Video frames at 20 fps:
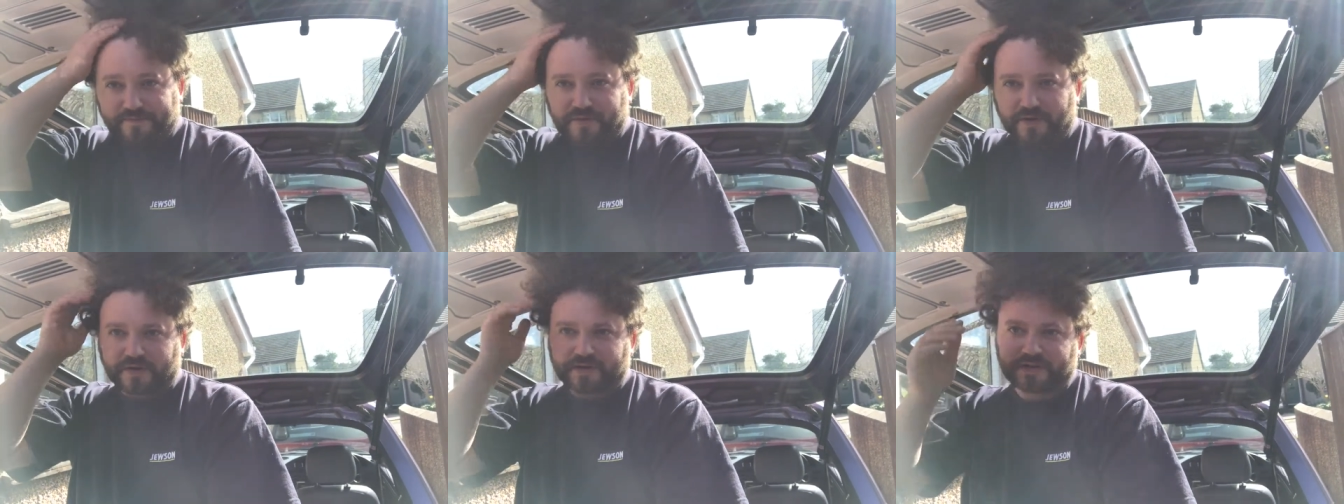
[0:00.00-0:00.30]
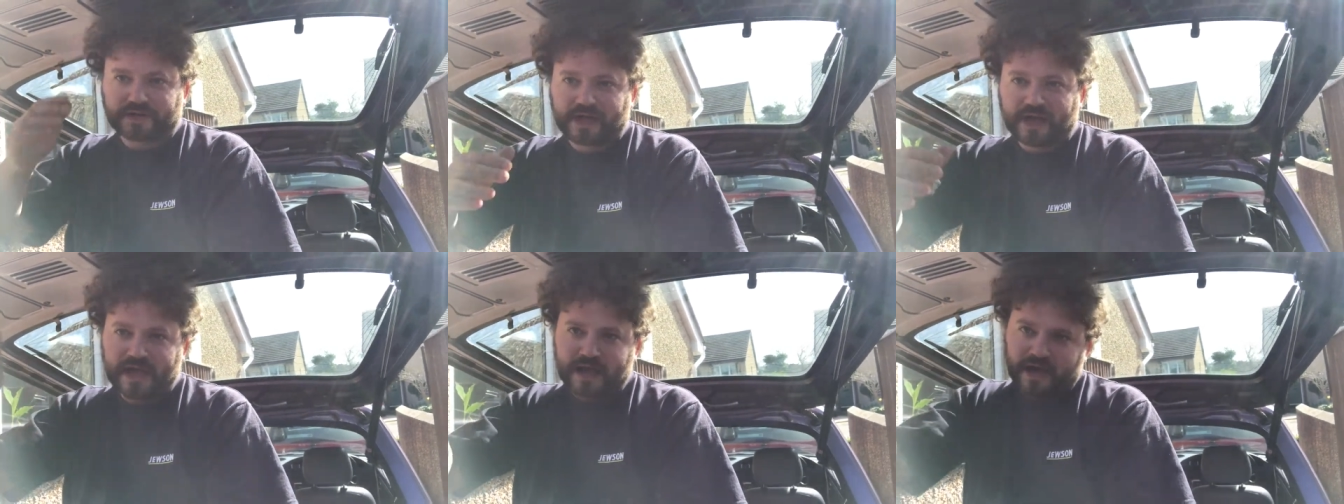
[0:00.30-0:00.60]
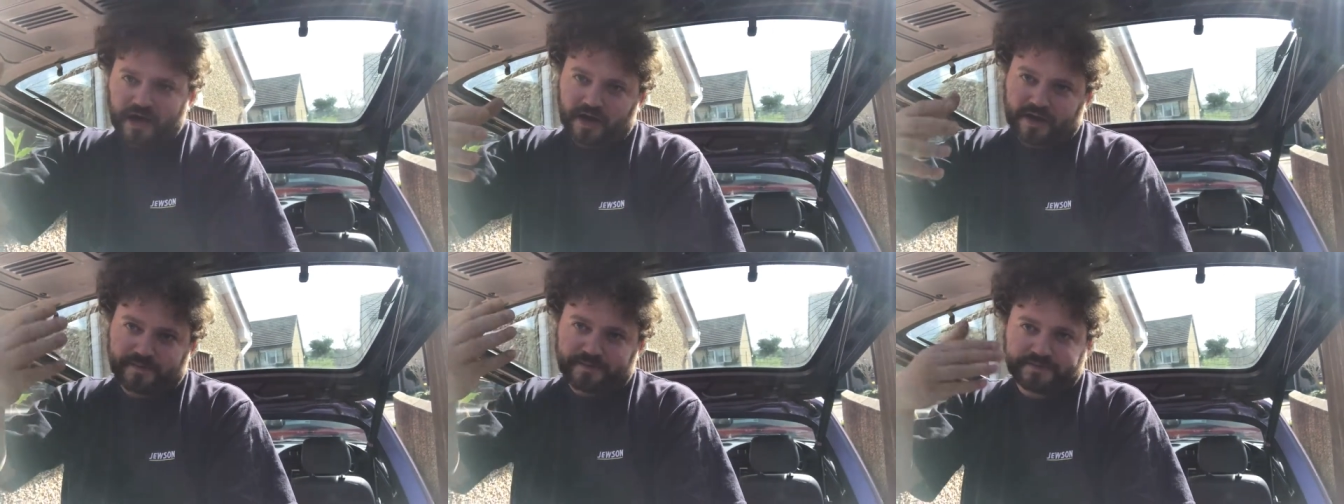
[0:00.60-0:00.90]
put,
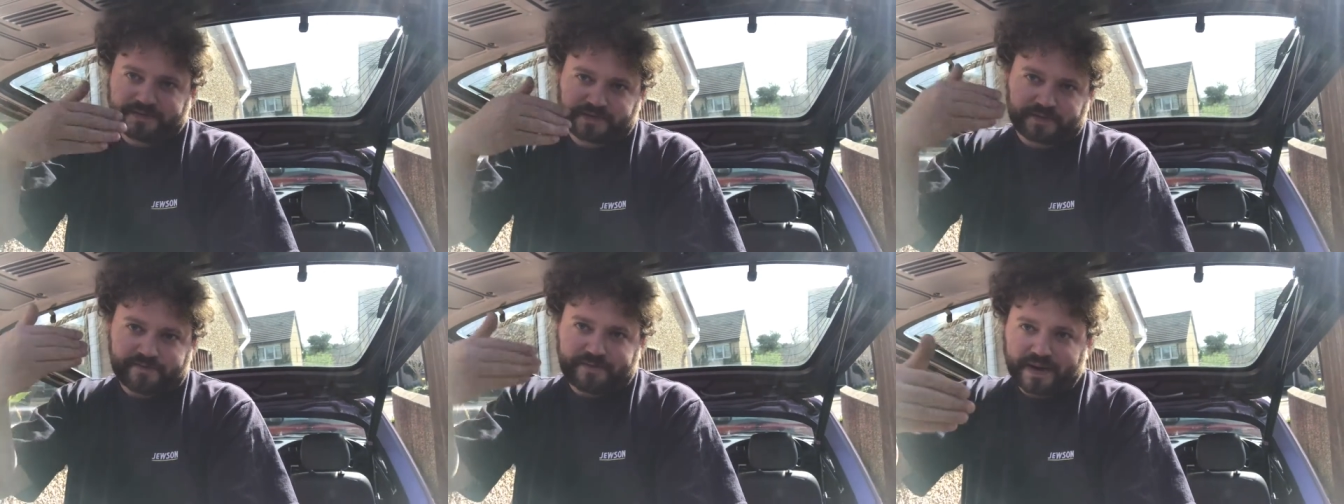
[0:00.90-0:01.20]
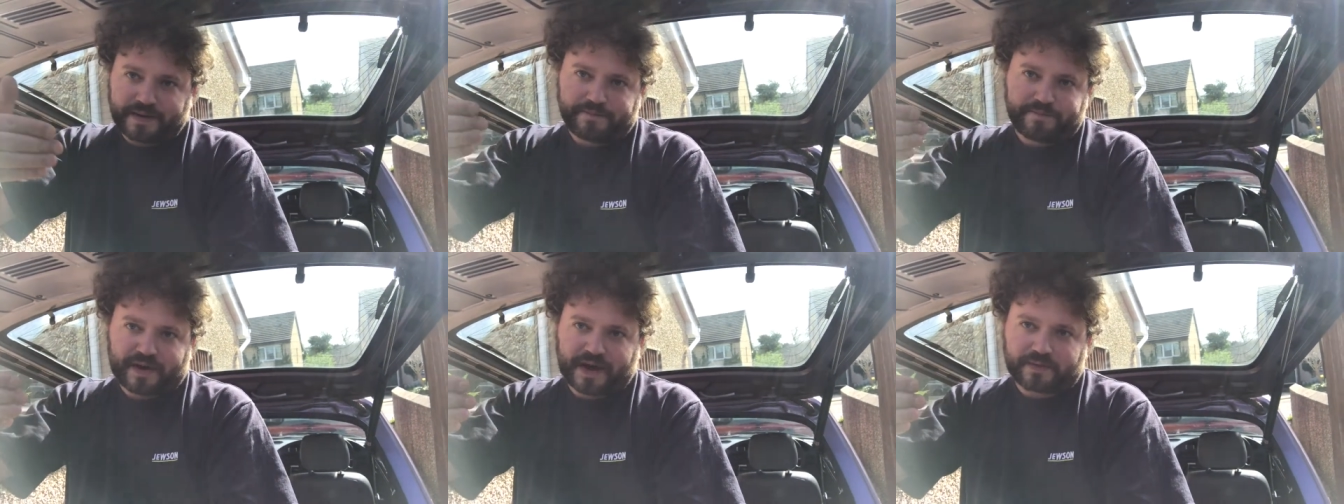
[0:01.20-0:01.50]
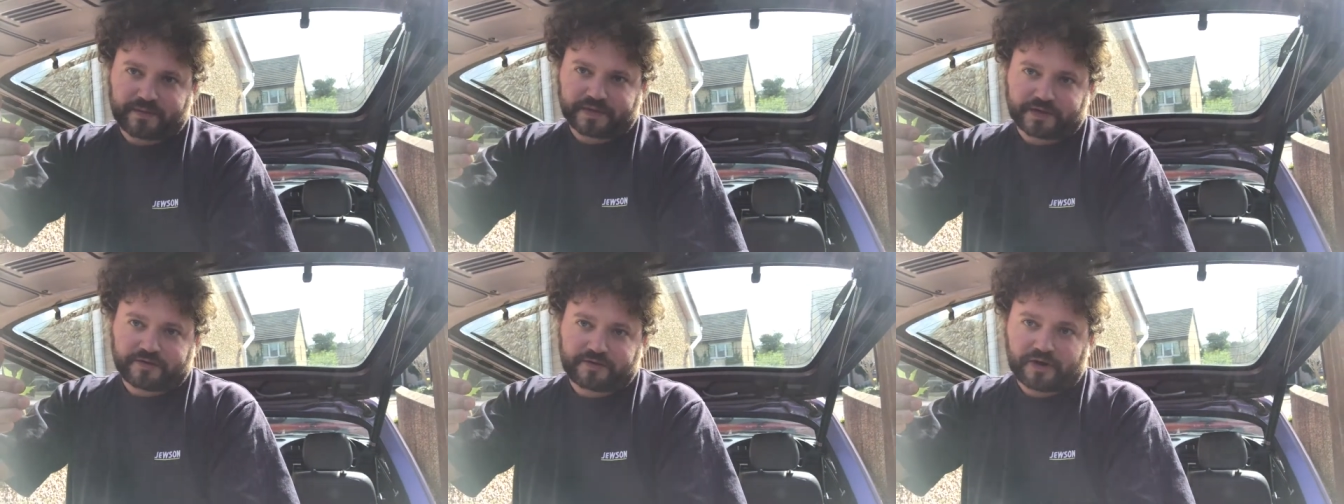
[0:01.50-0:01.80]
uh, sort of bent
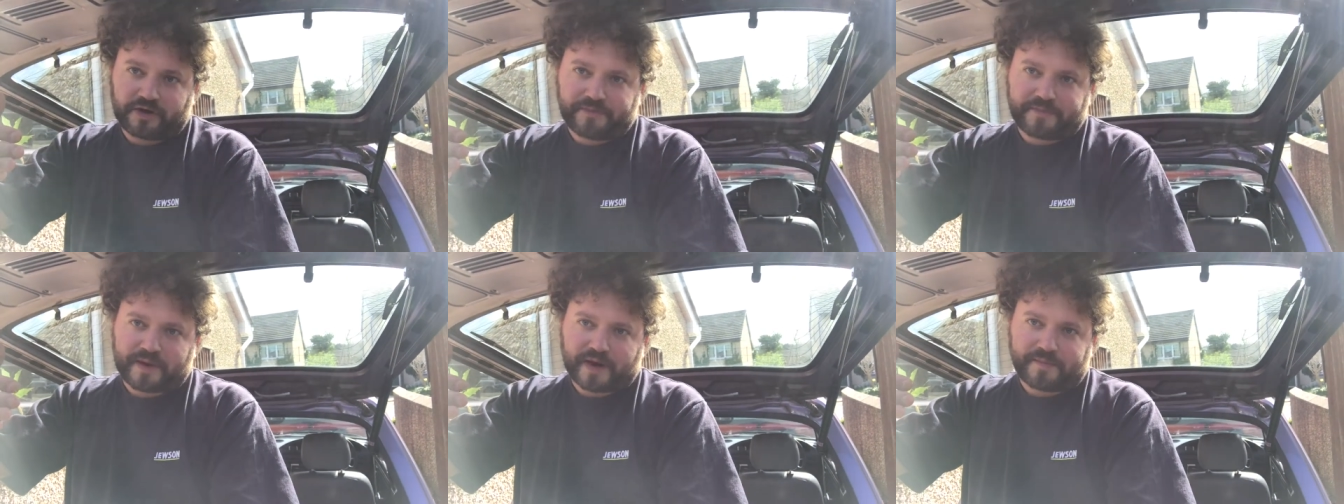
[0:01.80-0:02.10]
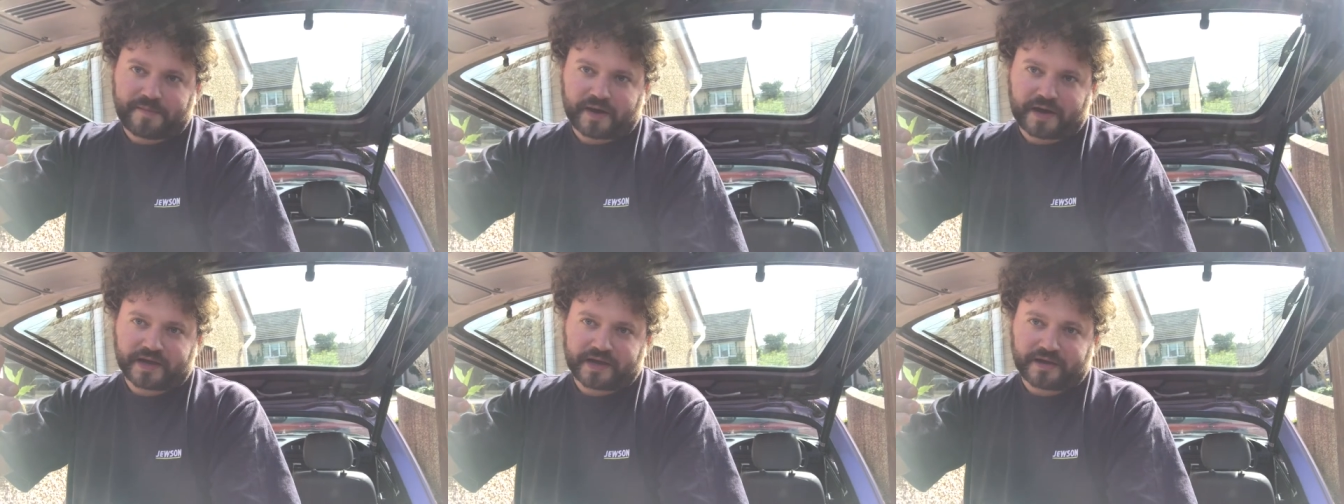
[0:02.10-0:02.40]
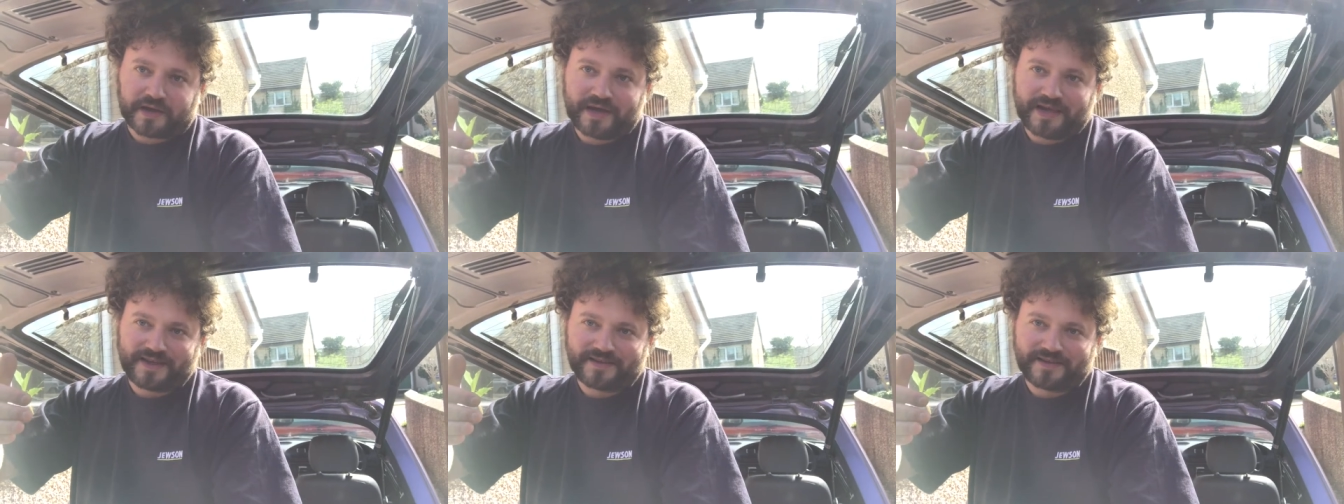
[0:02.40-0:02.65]
back with a crowbar by